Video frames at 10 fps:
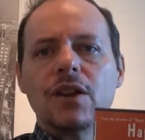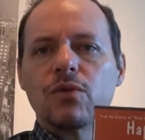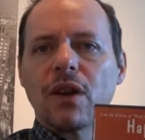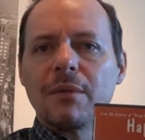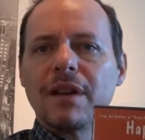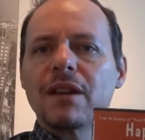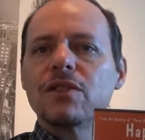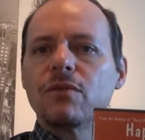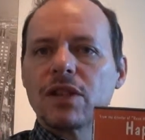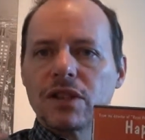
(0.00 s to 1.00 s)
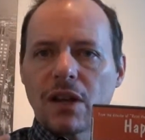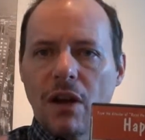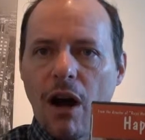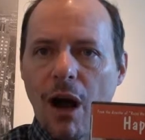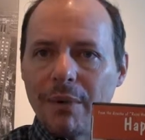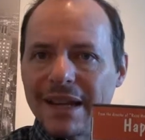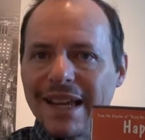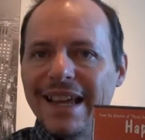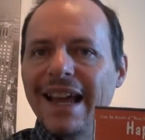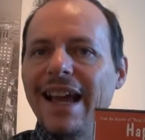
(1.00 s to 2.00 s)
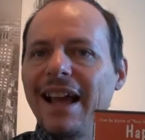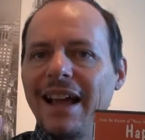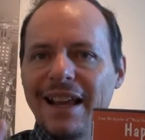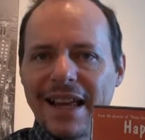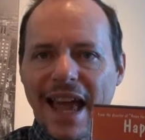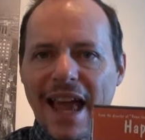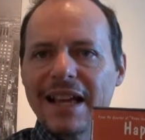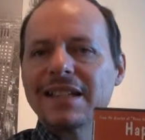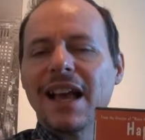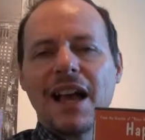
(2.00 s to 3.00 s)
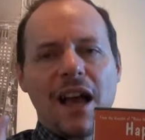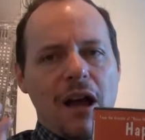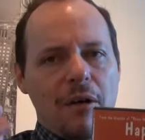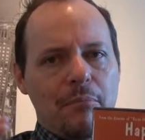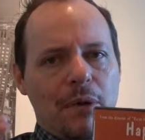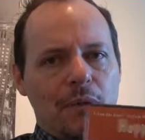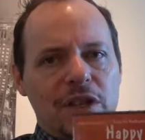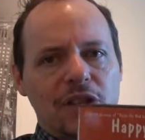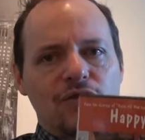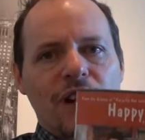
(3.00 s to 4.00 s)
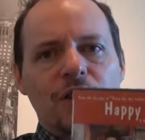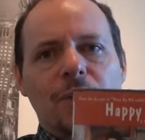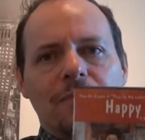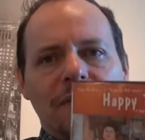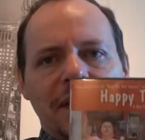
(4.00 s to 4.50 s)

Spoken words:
20 minutes, which is a comedy and gags, but with this director.